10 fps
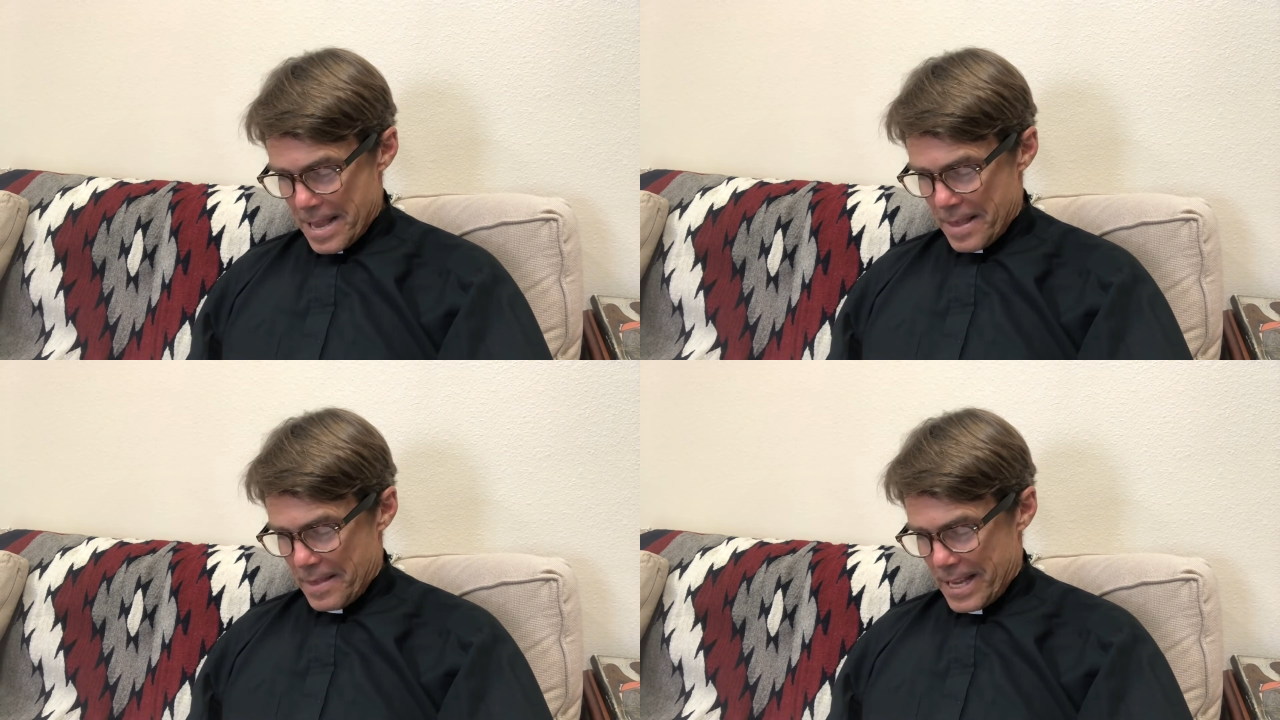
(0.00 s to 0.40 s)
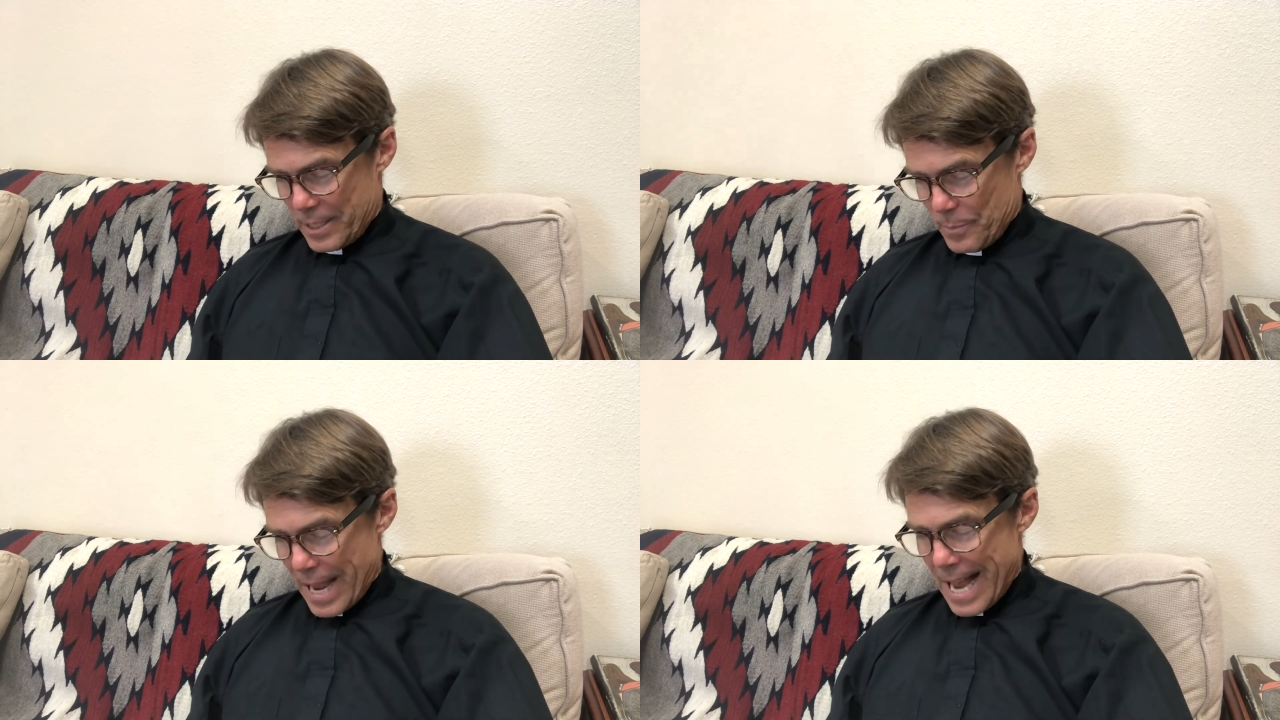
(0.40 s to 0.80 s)
This
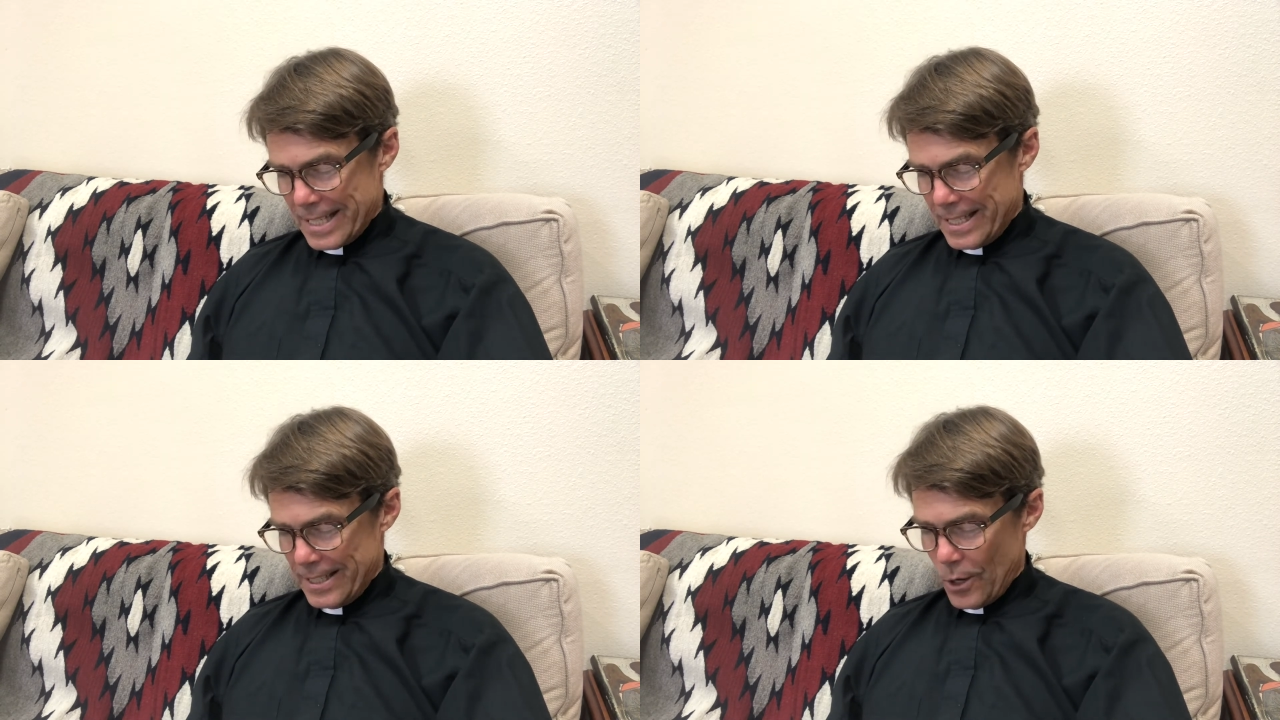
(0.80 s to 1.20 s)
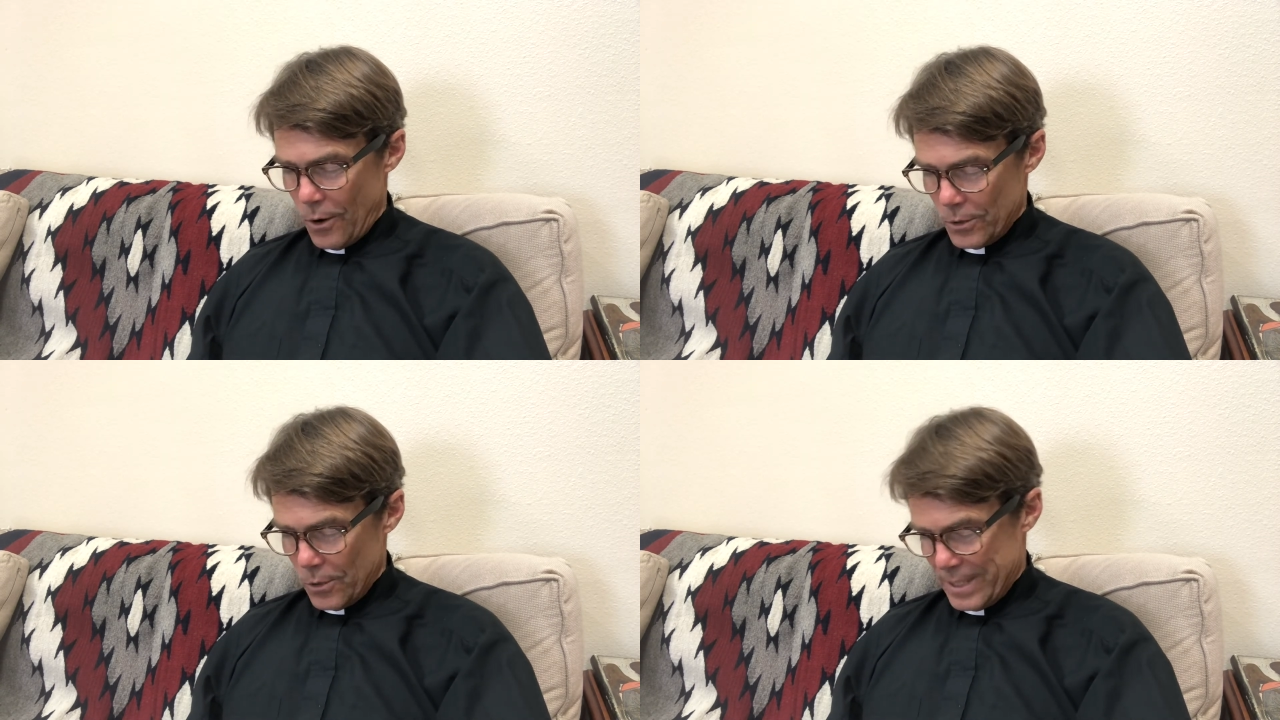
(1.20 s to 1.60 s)
passage
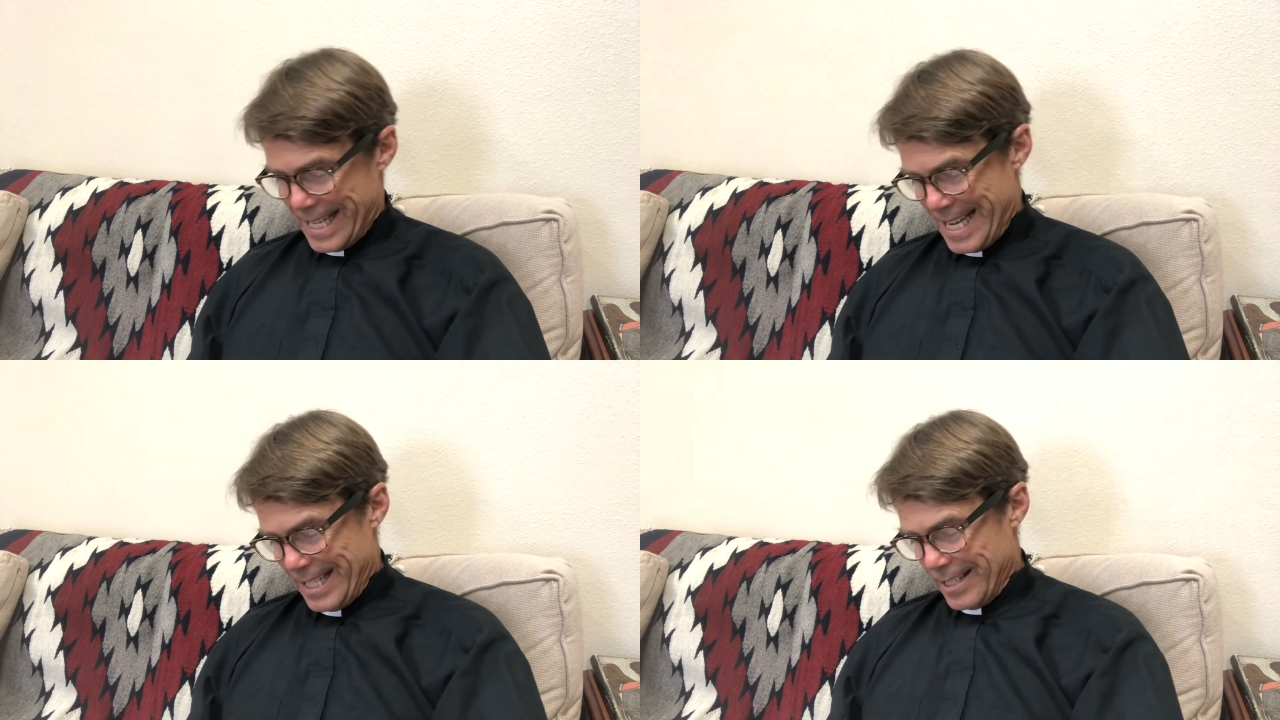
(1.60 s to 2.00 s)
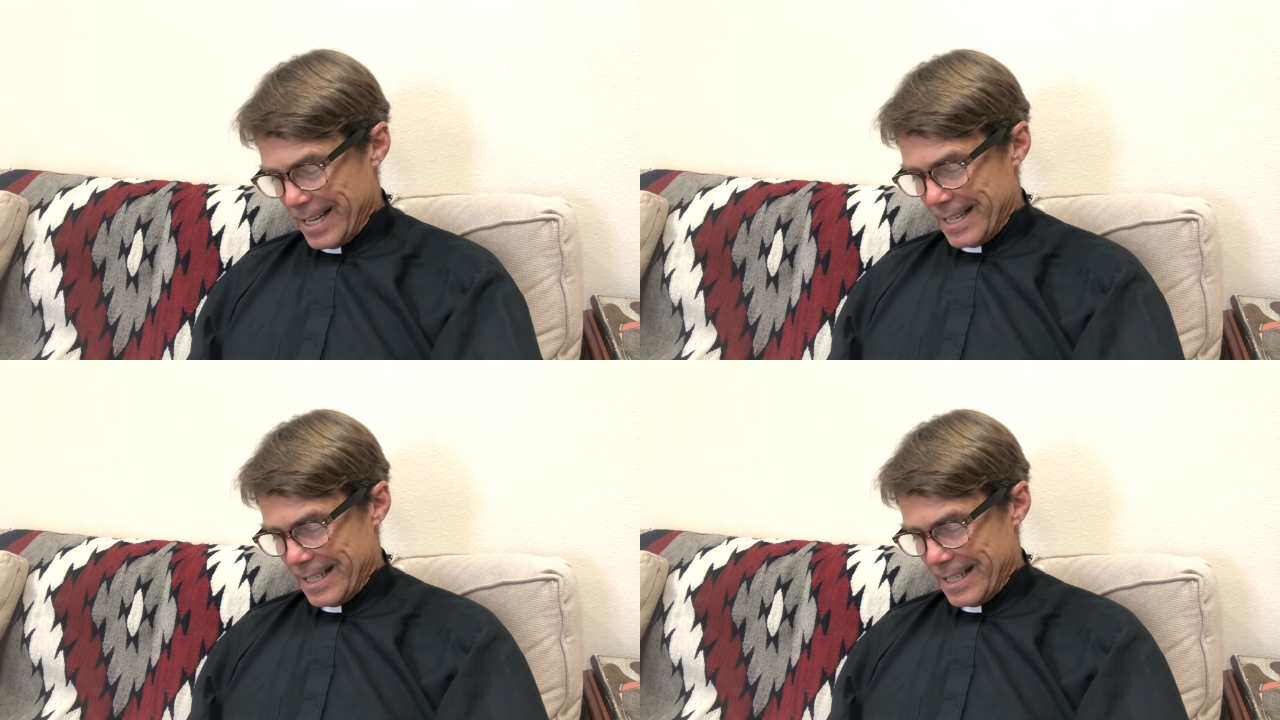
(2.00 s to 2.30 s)
also teaches us